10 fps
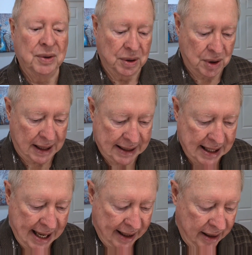Just like
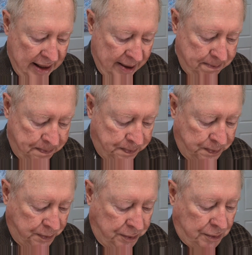that. Then
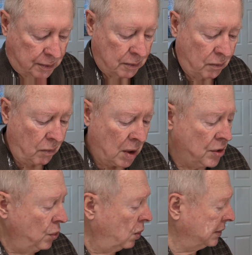
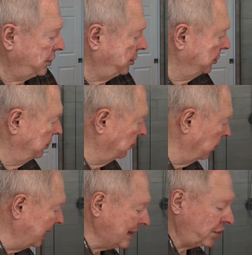you want to
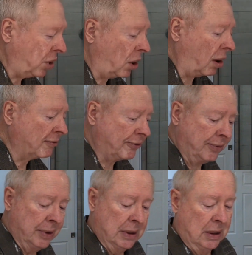rinse off
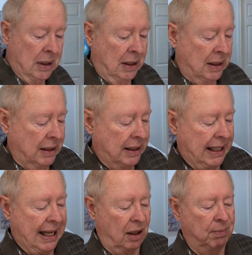the
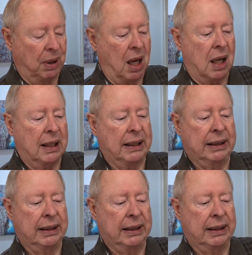alum block,